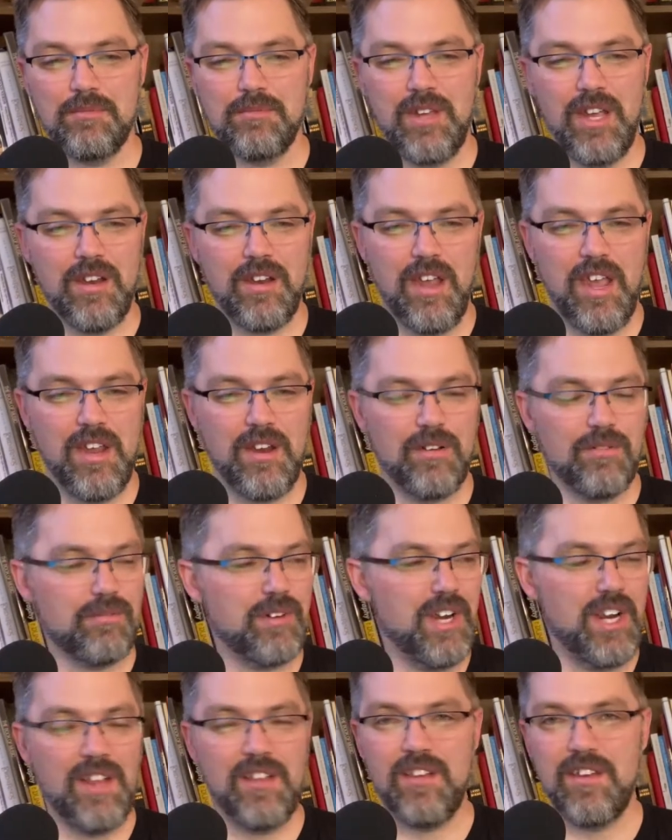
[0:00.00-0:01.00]
you know,
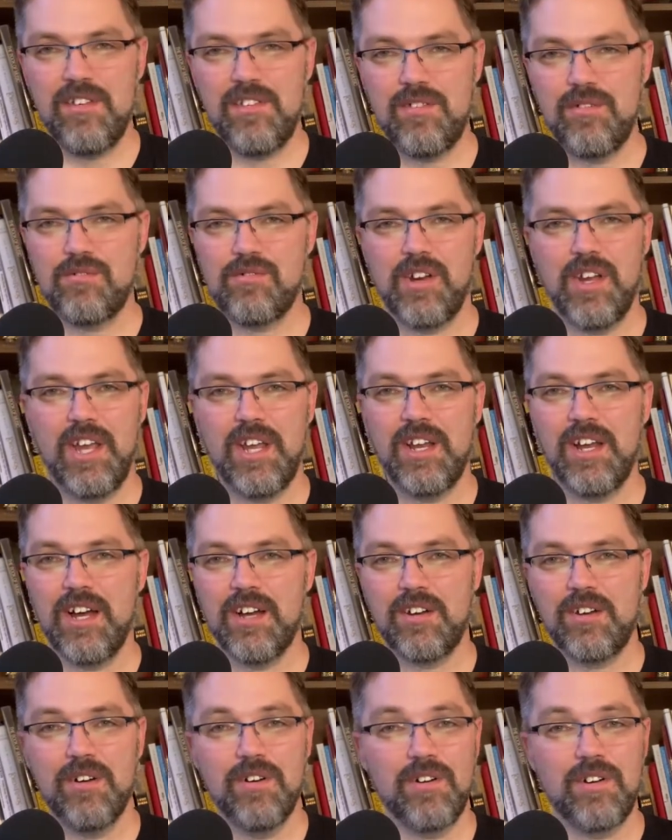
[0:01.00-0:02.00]
reading this, drinking
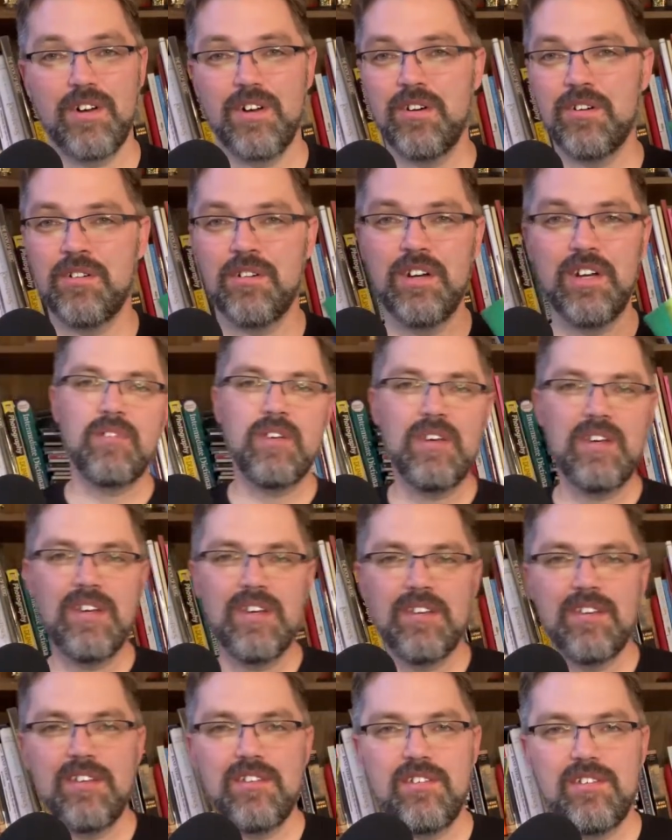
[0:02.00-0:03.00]
hot cocoa,
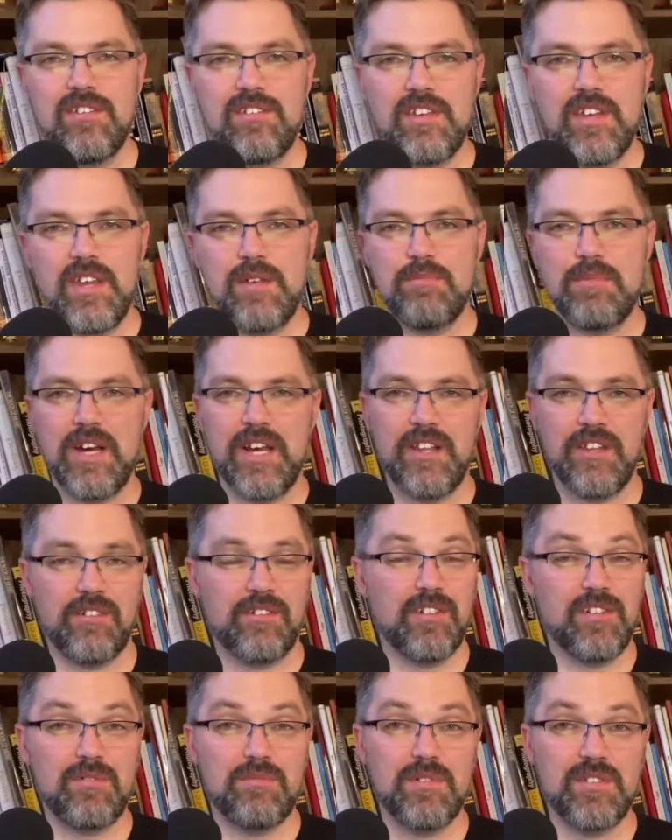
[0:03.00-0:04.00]
sitting by the
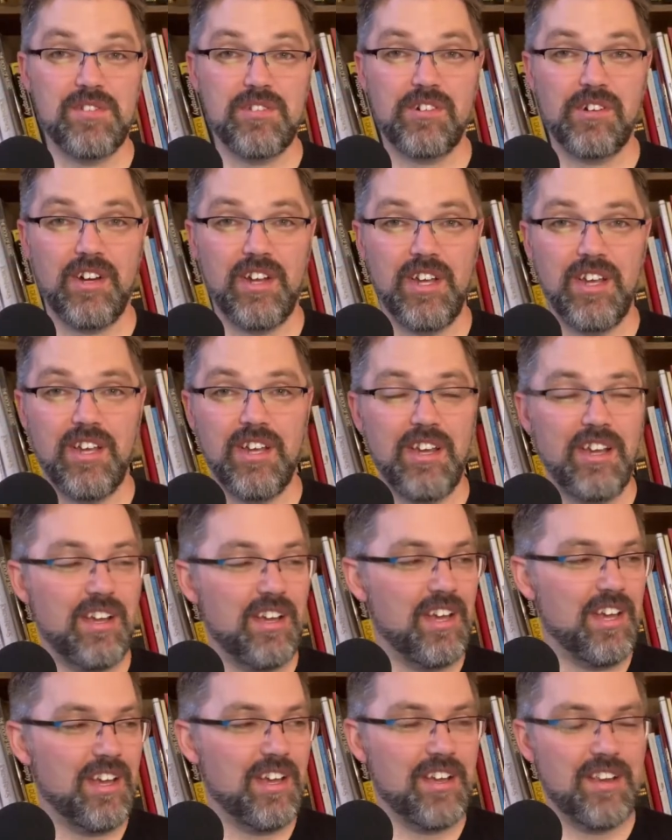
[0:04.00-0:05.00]
Christmas tree
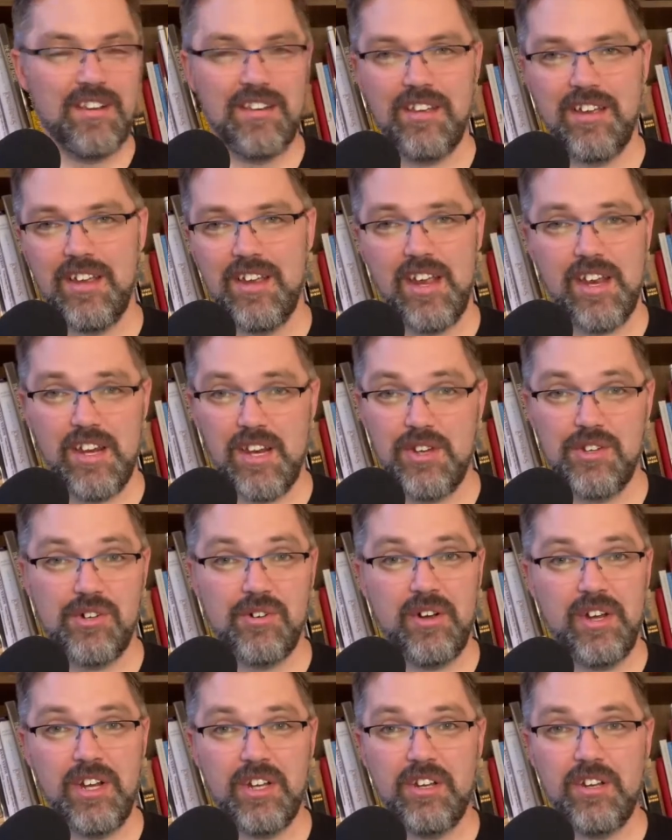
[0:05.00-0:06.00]
and
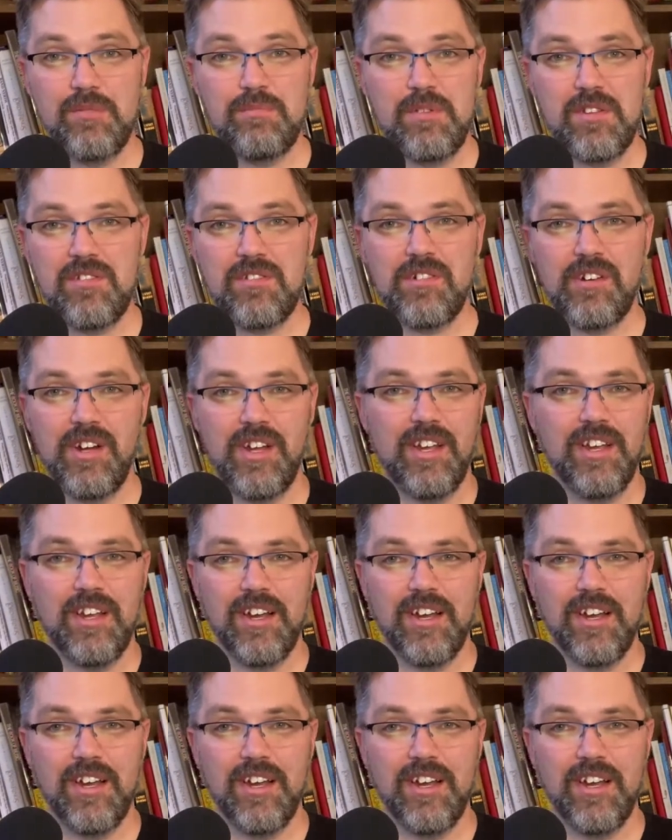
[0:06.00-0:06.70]
enjoying a good mystery.